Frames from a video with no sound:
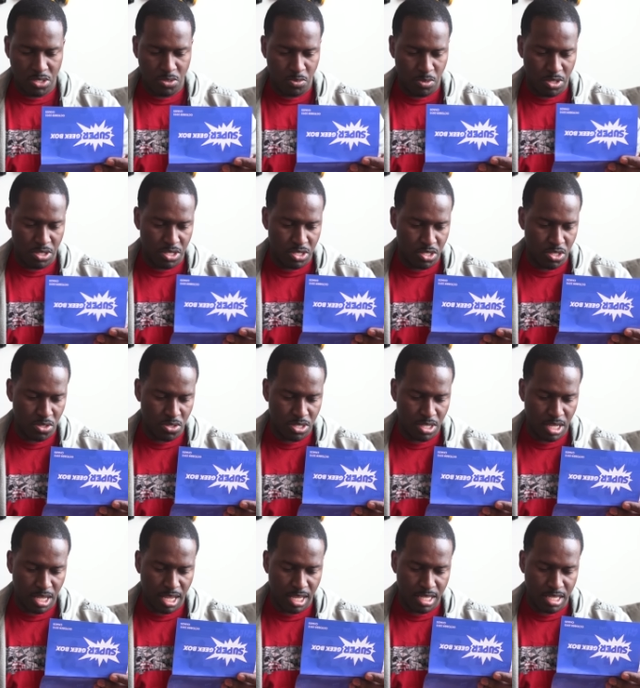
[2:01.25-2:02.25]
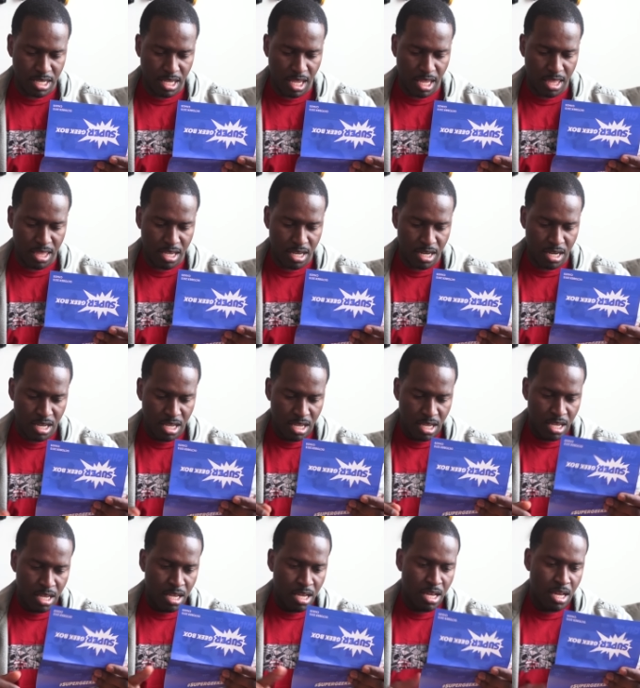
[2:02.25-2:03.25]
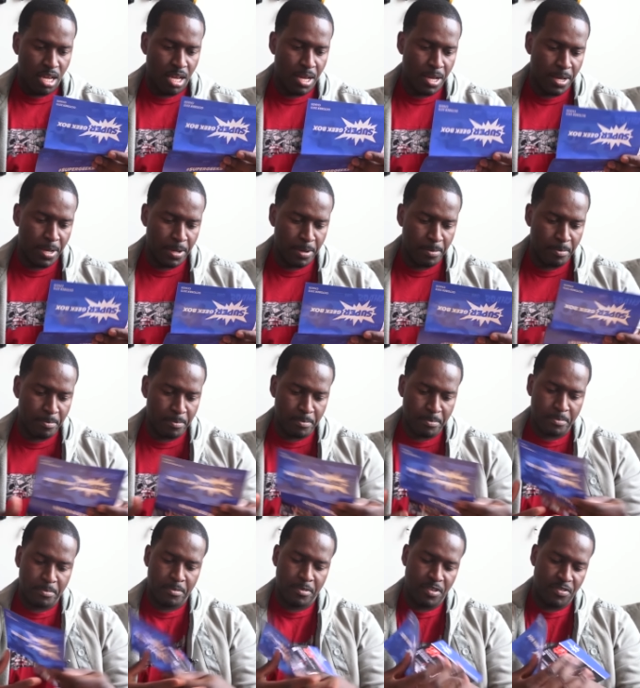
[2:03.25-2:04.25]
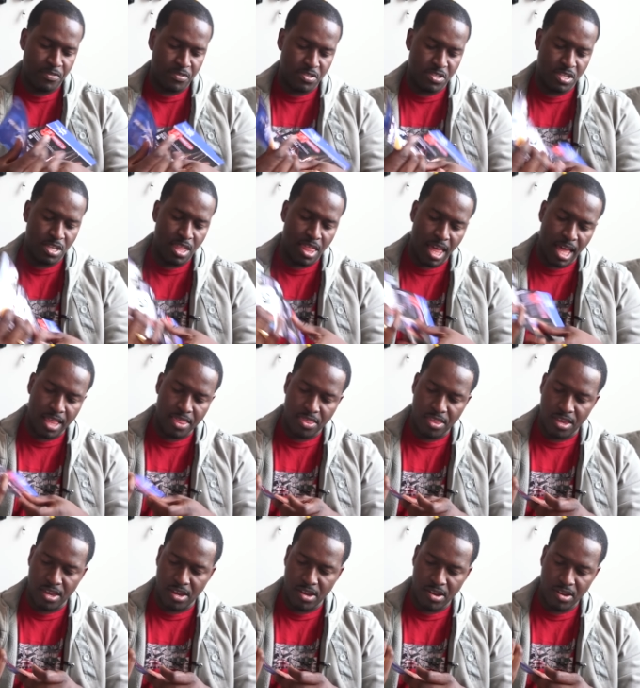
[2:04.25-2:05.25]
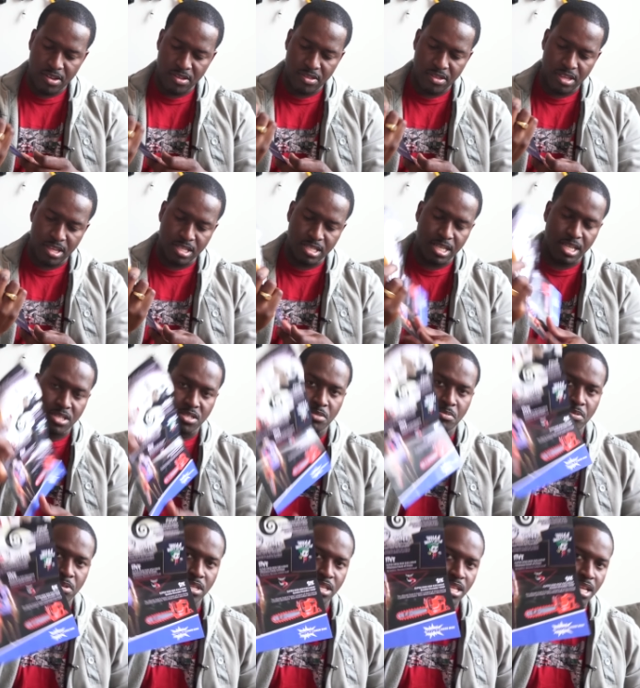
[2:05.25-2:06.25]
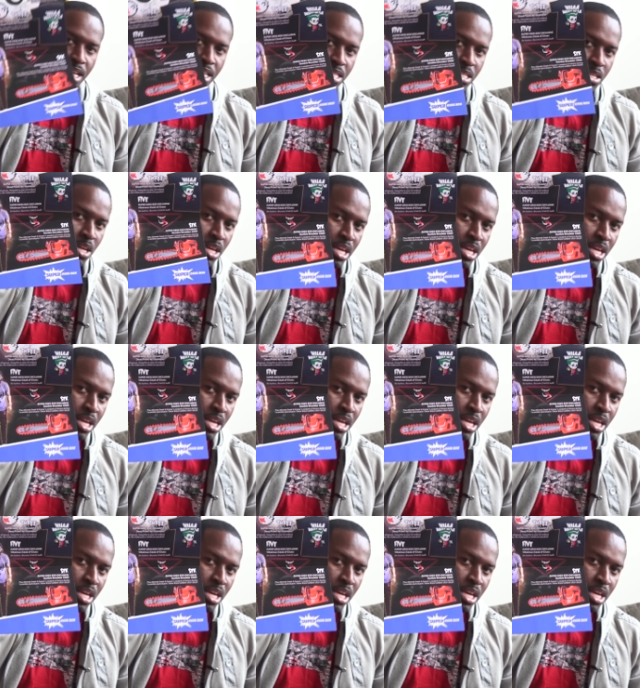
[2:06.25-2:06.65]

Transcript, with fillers: is what this looks like together. Um, if you see that there, that's actually pretty nice.